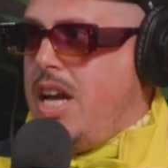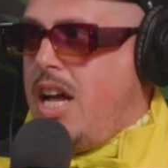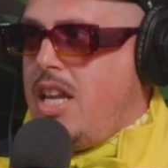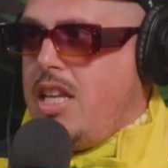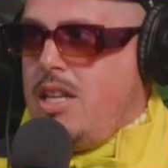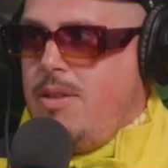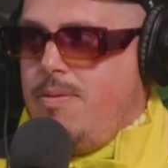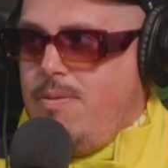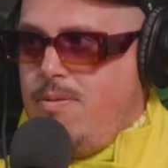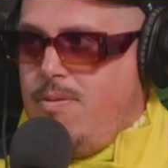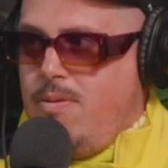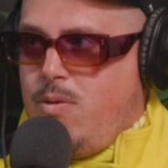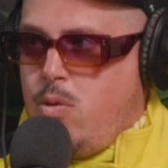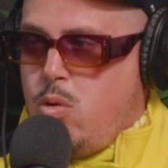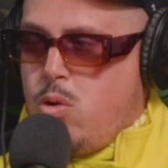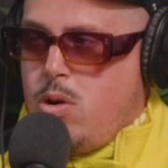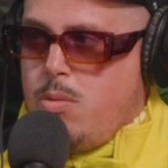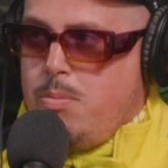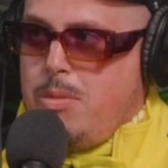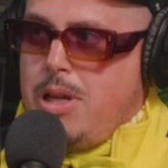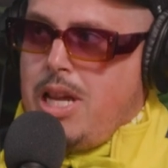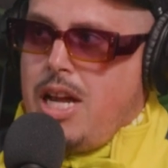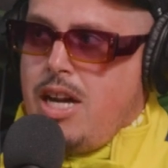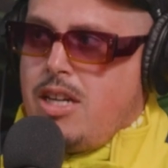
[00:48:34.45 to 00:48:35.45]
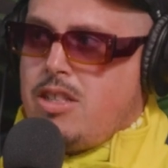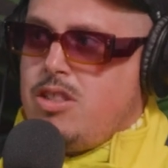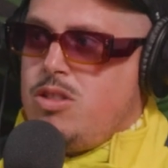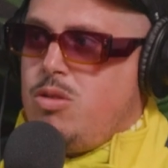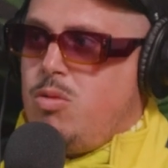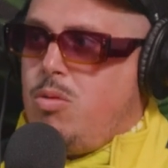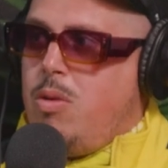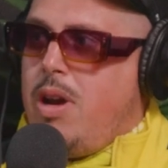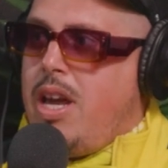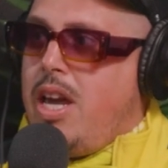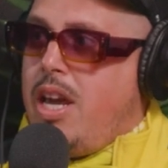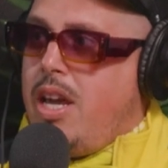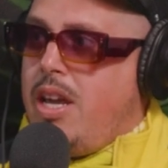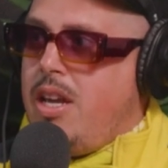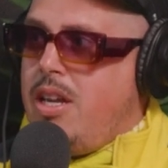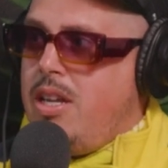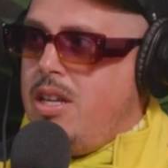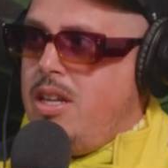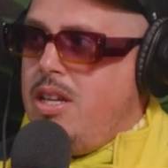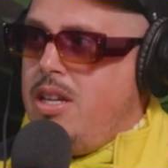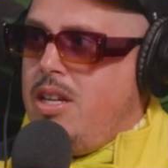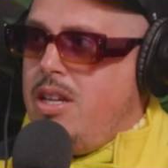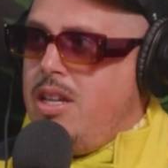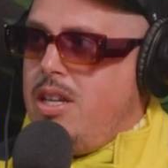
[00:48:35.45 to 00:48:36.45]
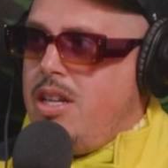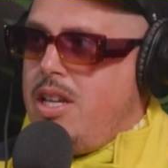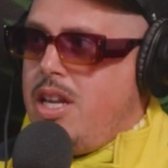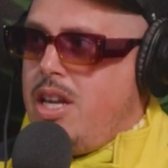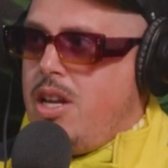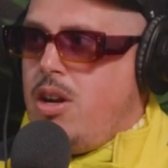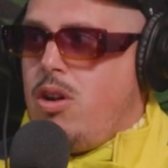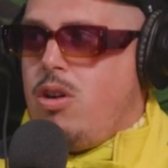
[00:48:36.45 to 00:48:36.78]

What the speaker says: I live 4 blocks away, and